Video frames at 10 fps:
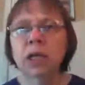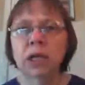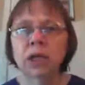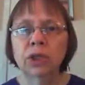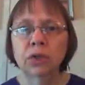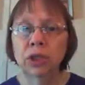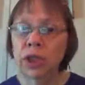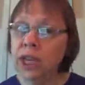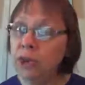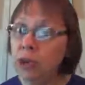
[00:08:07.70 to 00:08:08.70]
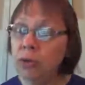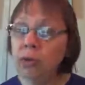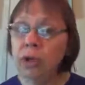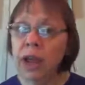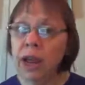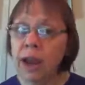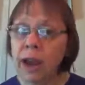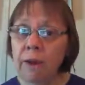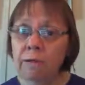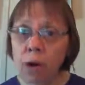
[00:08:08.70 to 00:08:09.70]
So stay tuned and
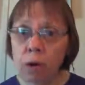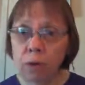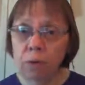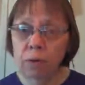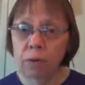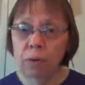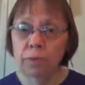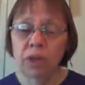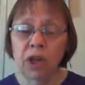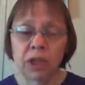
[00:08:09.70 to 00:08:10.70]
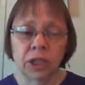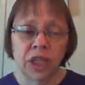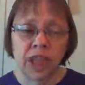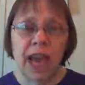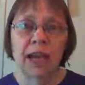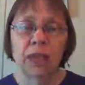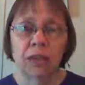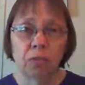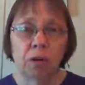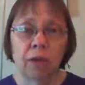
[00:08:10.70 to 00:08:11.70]
have hope, because that
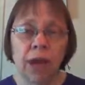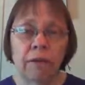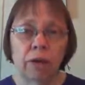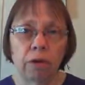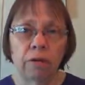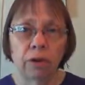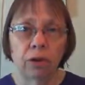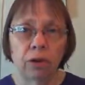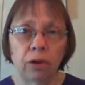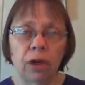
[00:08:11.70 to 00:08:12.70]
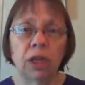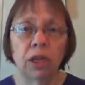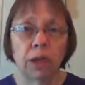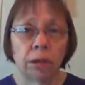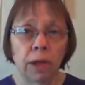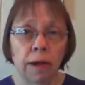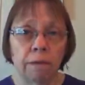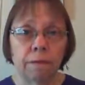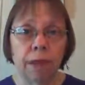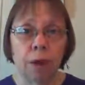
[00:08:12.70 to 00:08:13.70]
is what we have in our future, is
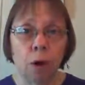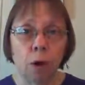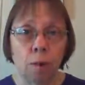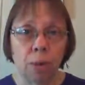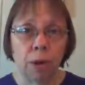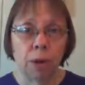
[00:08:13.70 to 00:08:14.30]
love and hope.